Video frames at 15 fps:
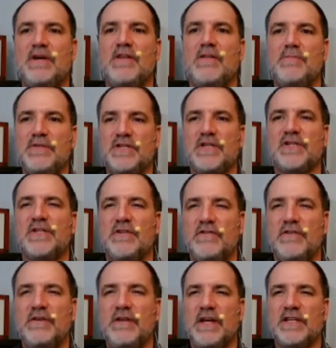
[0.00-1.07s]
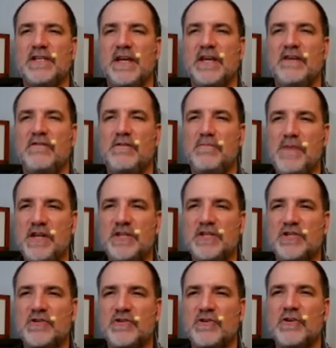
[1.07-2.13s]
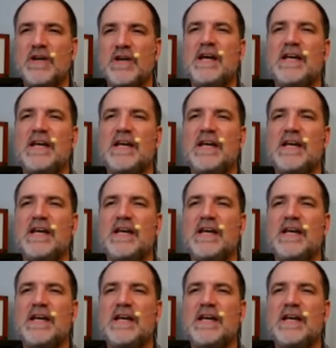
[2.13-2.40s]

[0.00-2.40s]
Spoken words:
the position of an executive administrator